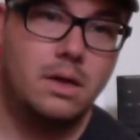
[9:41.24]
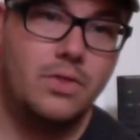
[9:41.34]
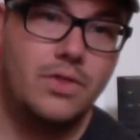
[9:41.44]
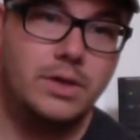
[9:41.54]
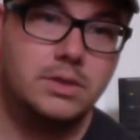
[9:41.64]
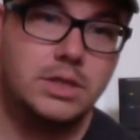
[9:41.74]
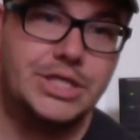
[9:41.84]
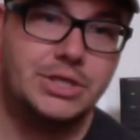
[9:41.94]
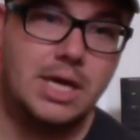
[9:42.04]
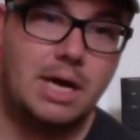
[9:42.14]
This
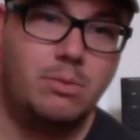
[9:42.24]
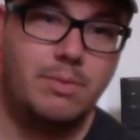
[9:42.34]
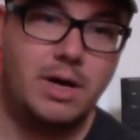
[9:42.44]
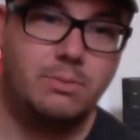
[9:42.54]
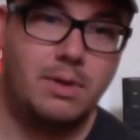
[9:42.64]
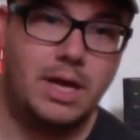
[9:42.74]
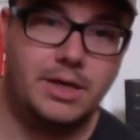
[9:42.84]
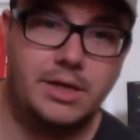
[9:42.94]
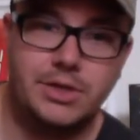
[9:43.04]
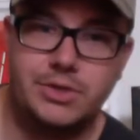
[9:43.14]
is an album by Black
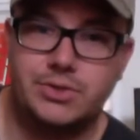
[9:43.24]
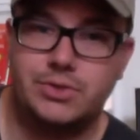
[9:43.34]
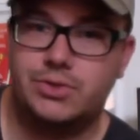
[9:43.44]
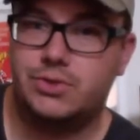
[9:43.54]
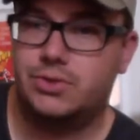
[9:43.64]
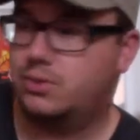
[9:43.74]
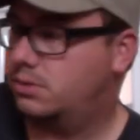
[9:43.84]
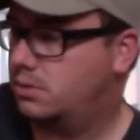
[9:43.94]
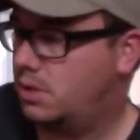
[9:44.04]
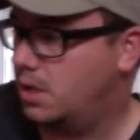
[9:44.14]
Keys,
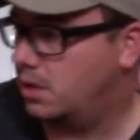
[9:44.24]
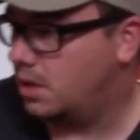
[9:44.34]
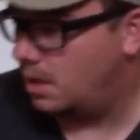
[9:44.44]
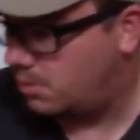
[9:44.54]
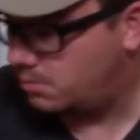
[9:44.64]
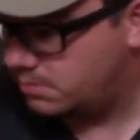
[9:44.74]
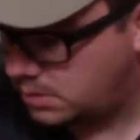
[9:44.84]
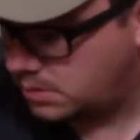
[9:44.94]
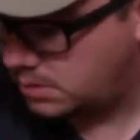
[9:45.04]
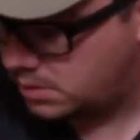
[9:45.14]
and the album
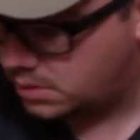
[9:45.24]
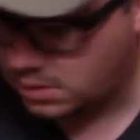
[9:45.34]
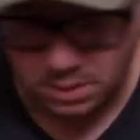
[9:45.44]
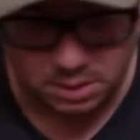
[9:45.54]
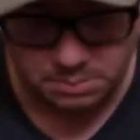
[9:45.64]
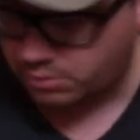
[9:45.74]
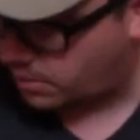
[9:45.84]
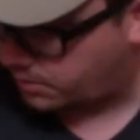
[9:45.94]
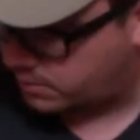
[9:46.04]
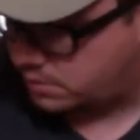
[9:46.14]
is called
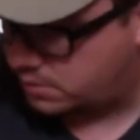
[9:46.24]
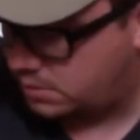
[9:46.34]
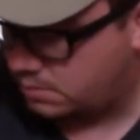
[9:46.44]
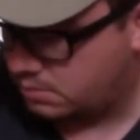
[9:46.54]
Brothers.